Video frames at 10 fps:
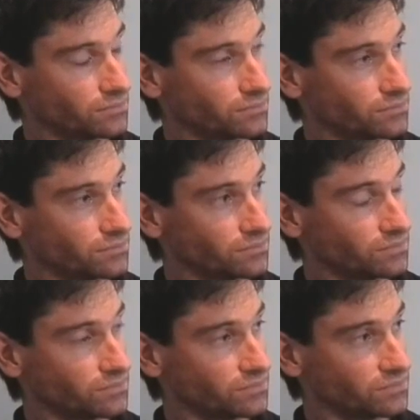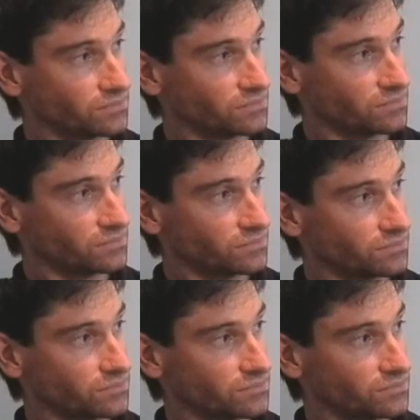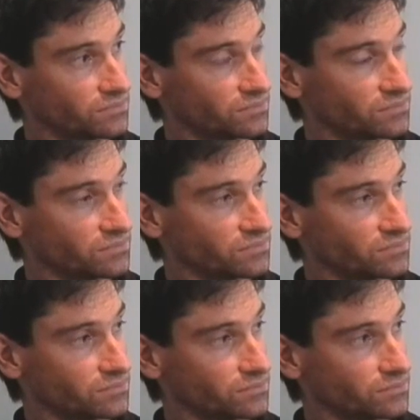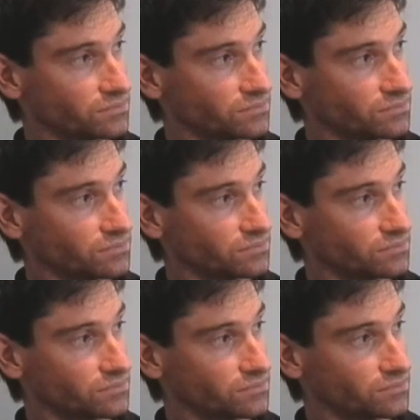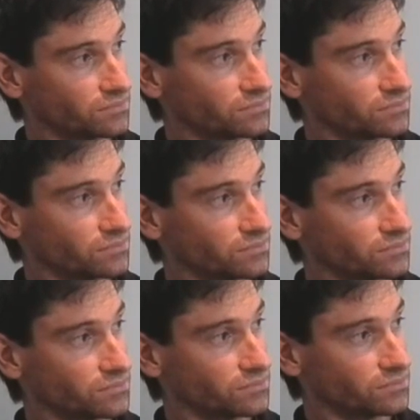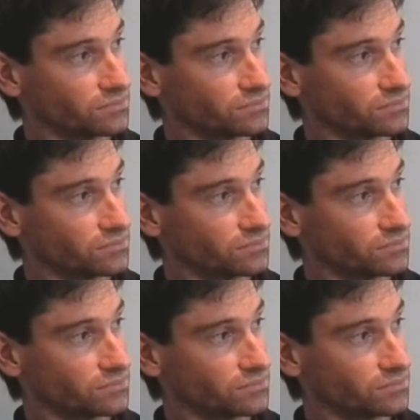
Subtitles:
(not speaking)